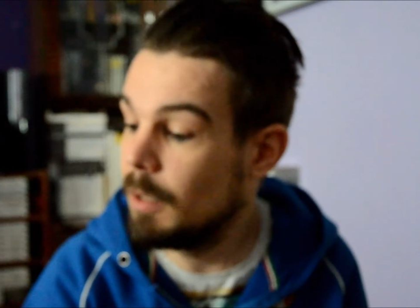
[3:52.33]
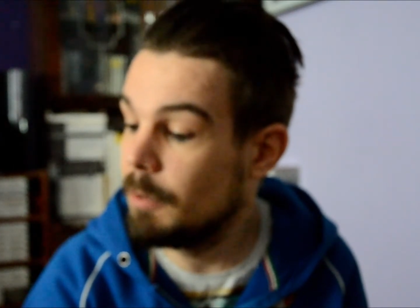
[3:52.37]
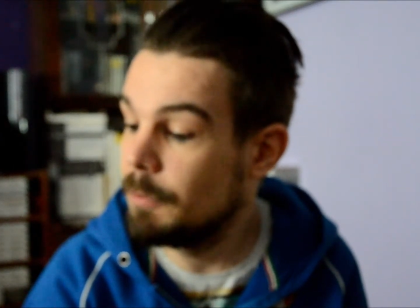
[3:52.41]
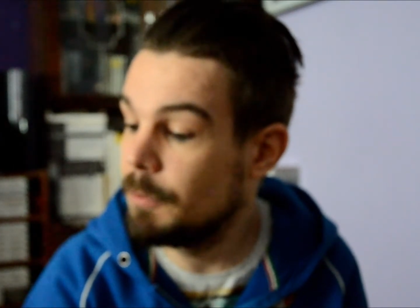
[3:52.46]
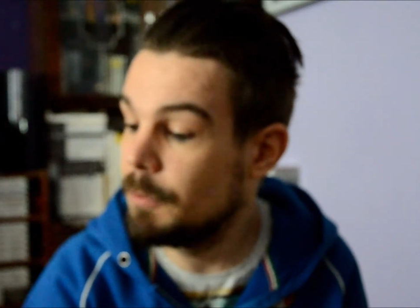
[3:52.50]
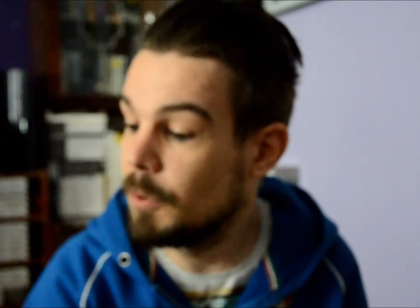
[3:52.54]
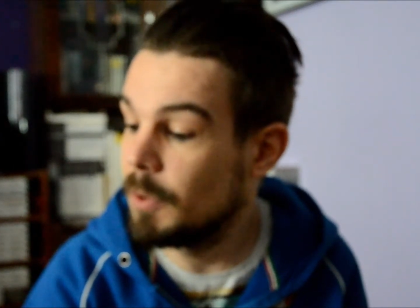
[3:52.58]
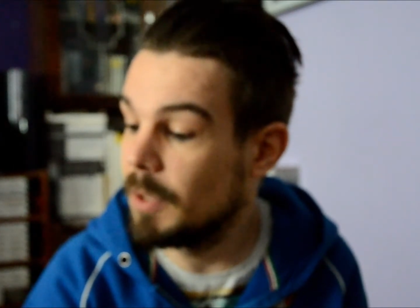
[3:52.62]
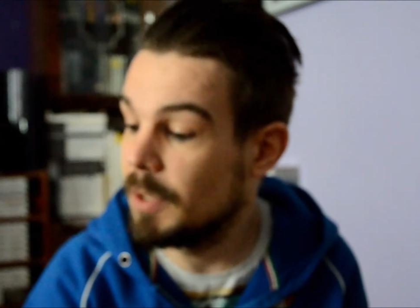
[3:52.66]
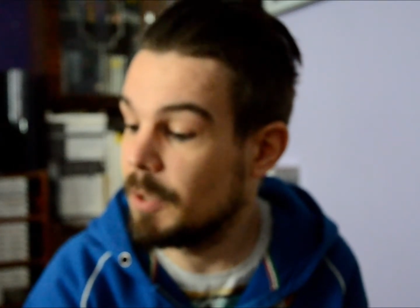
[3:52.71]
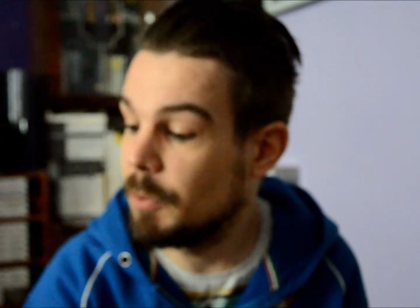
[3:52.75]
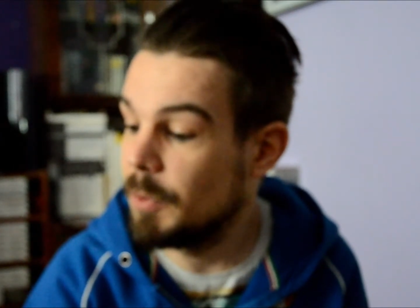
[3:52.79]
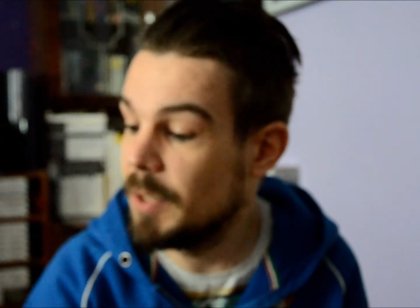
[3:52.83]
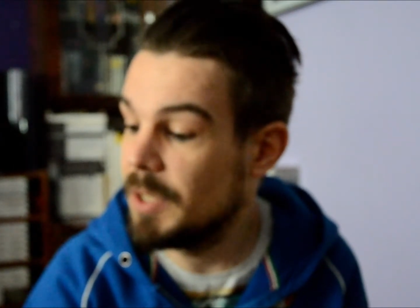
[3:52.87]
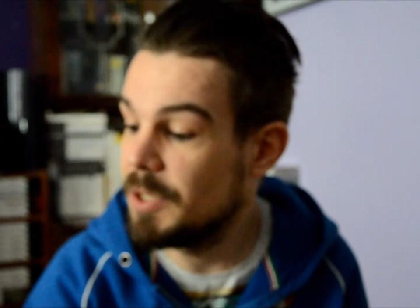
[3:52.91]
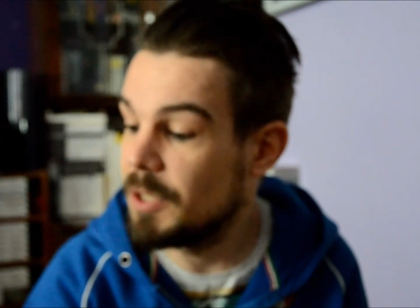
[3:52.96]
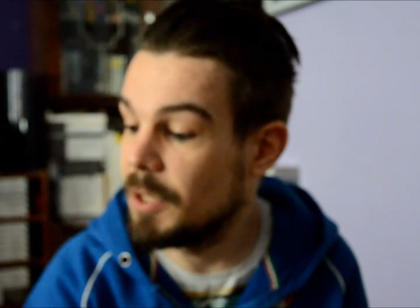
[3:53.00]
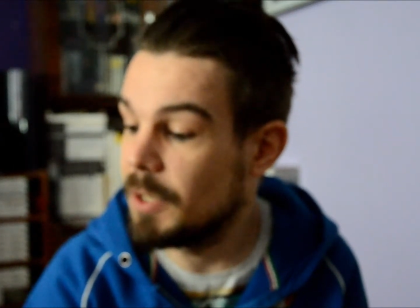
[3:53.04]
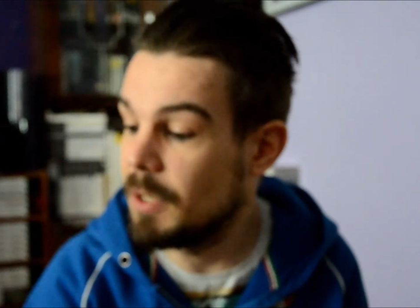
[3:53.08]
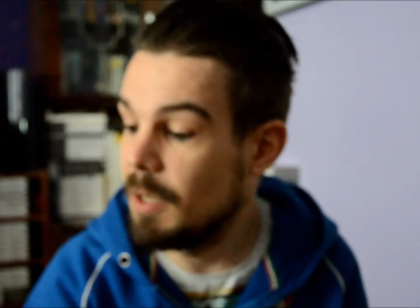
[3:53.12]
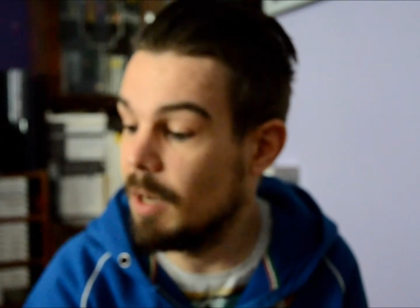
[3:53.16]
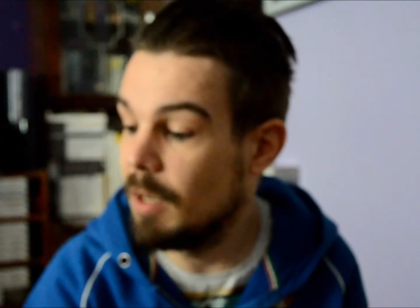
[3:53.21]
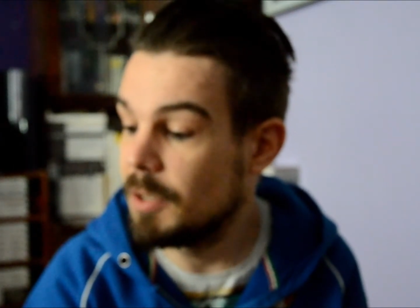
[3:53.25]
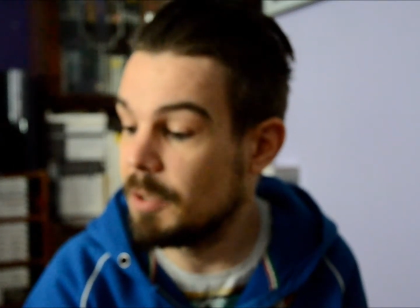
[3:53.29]
for a creature
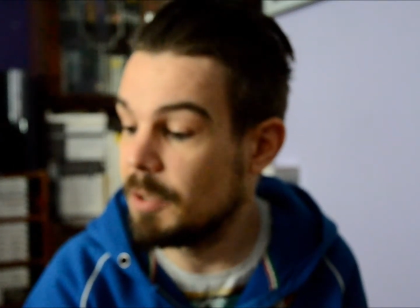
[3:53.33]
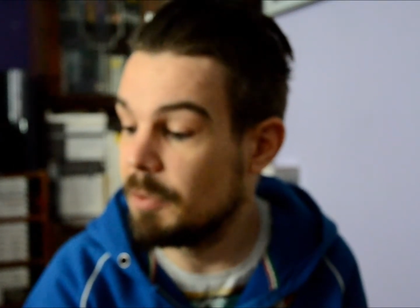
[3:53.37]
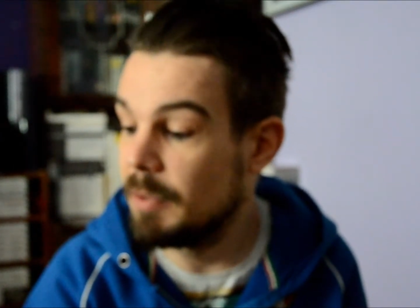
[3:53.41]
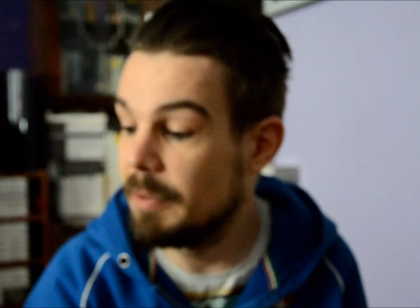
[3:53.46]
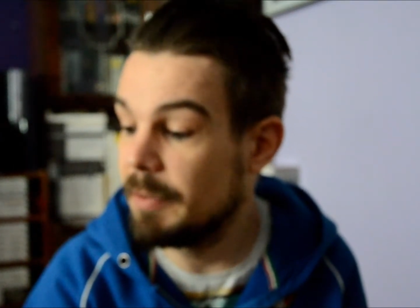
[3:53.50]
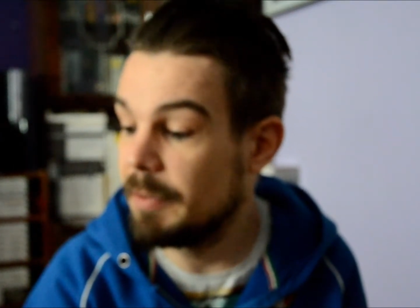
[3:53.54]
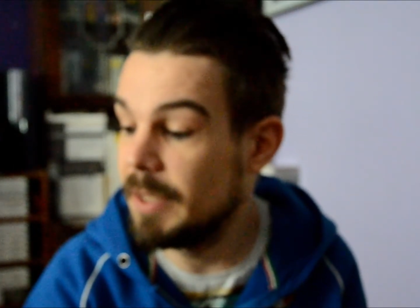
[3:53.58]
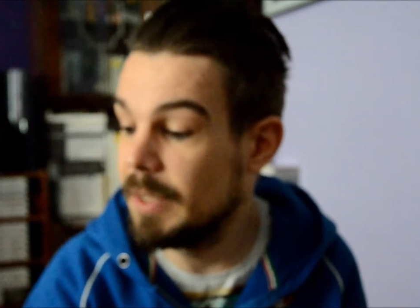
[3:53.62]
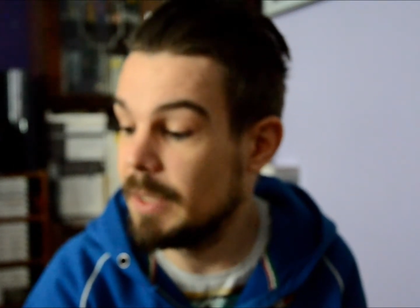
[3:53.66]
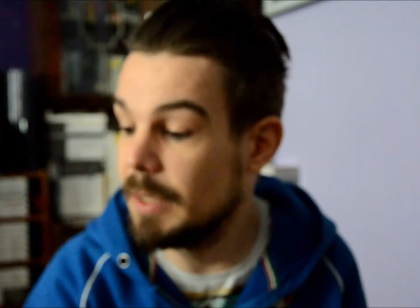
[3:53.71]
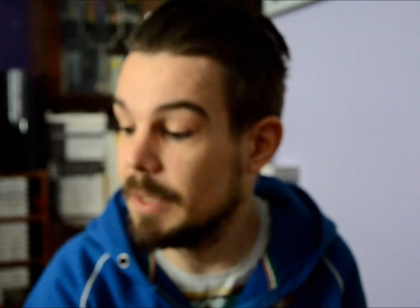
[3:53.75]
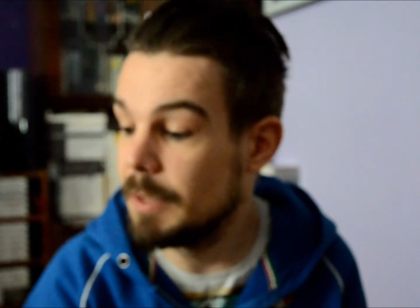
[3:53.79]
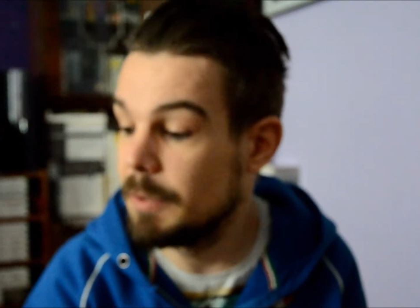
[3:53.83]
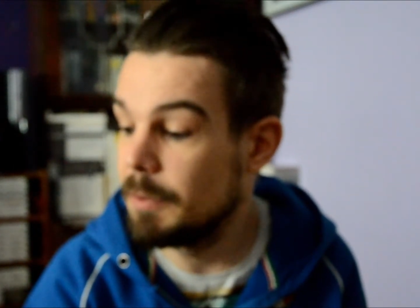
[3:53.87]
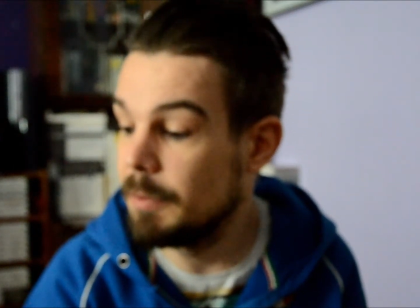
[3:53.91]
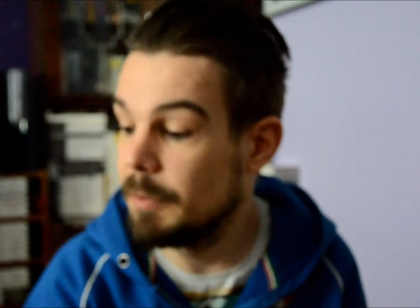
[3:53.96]
card and reveal it.